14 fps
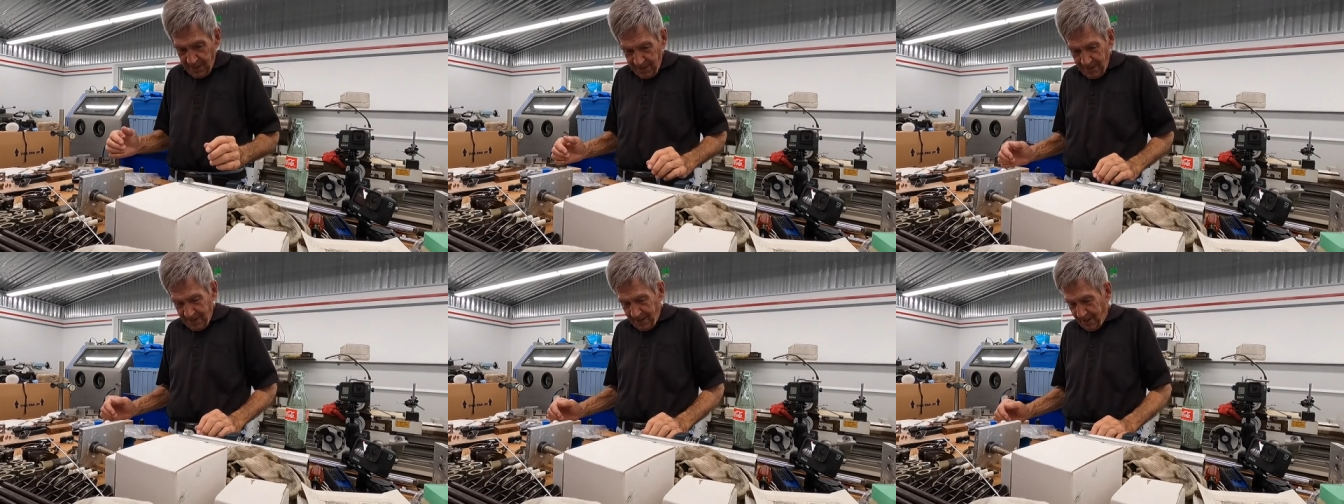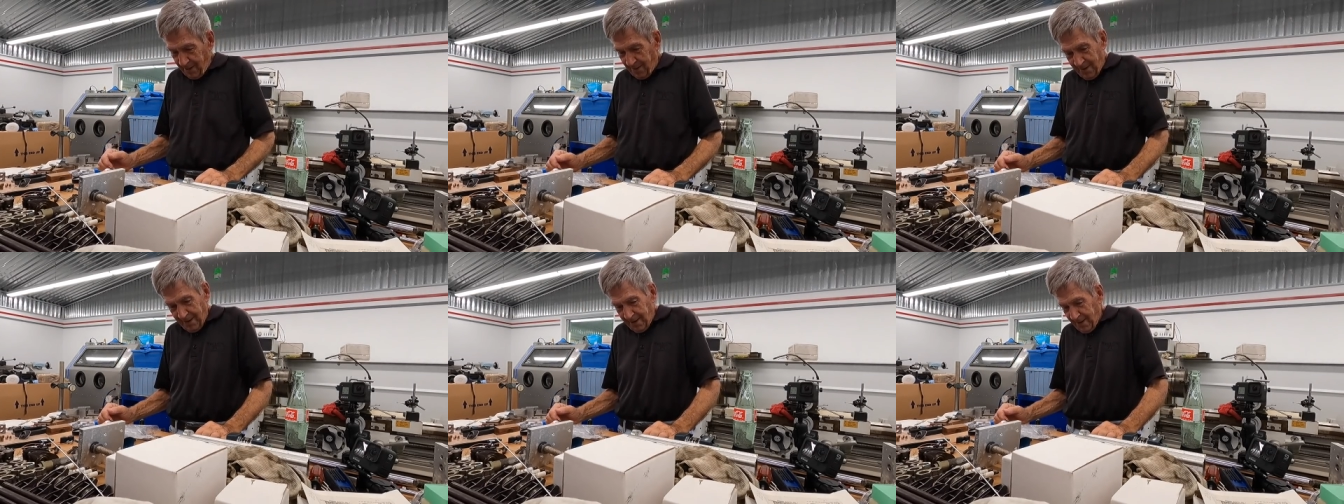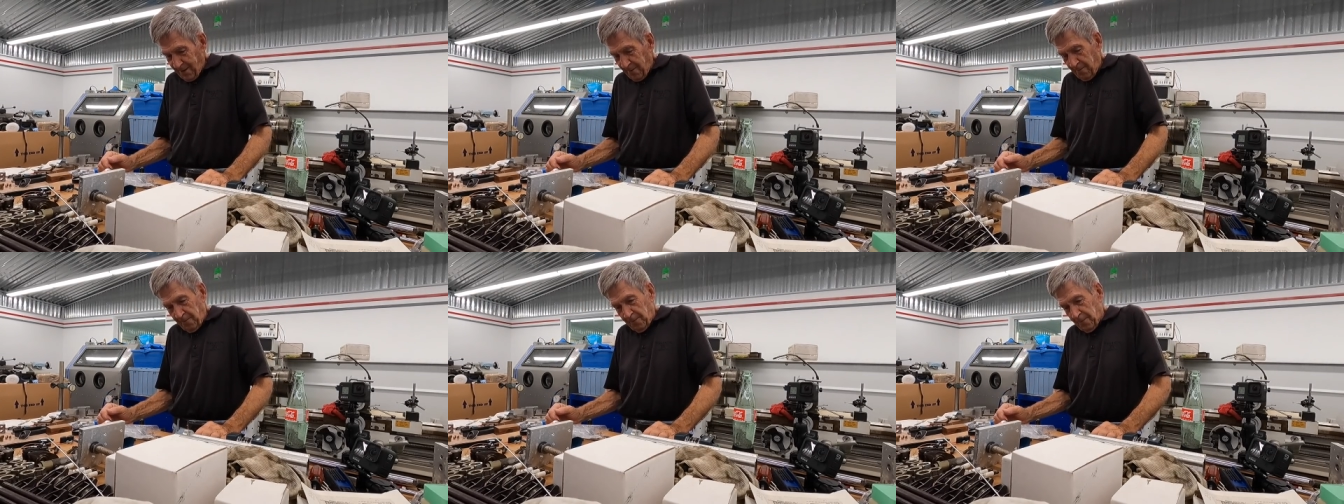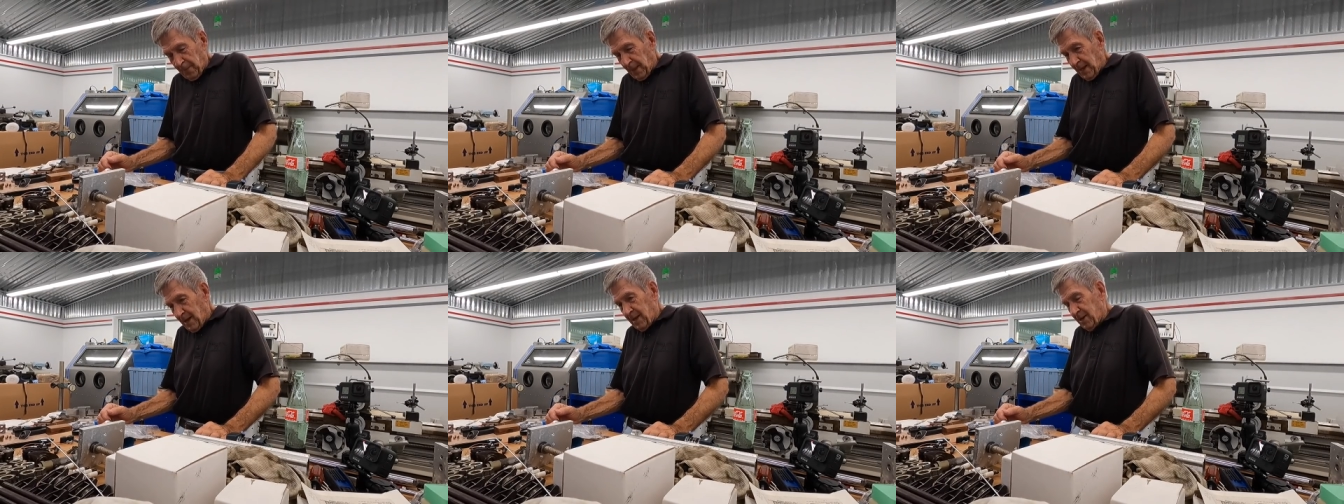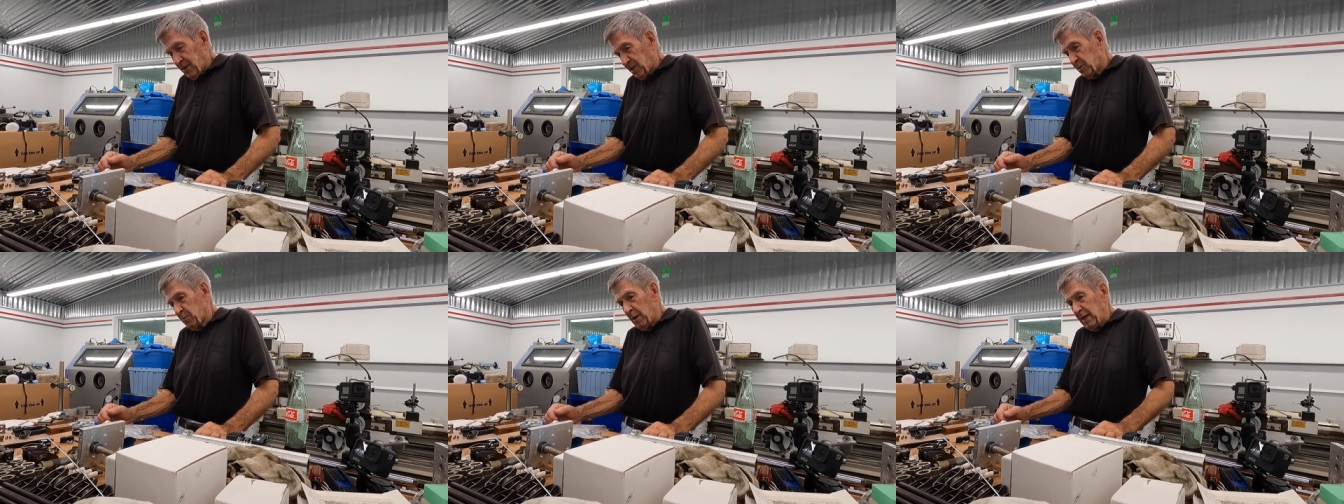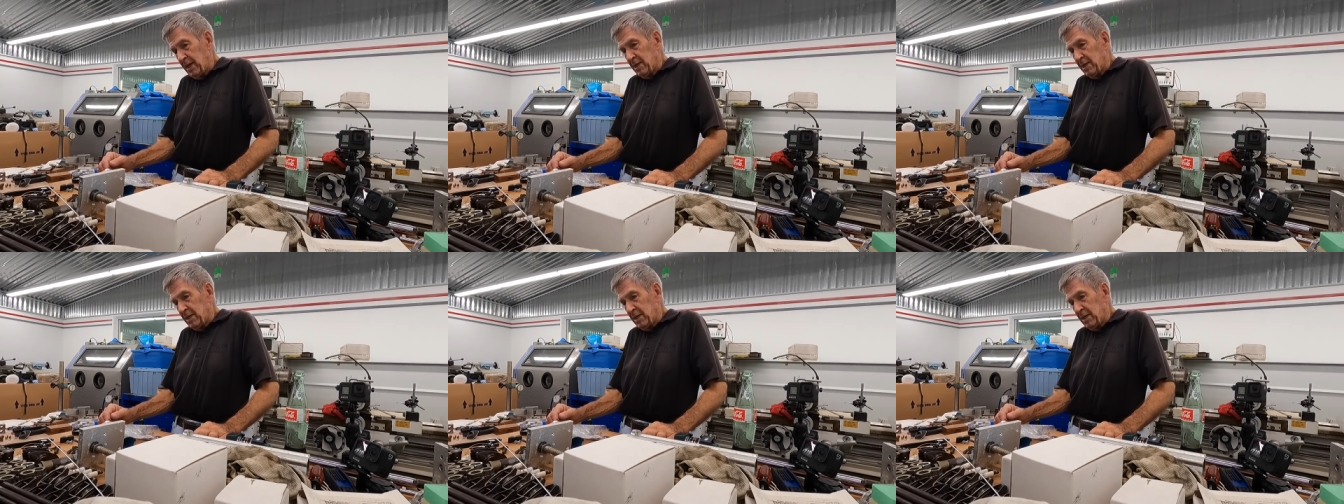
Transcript: Mm-hmm. And, and to explain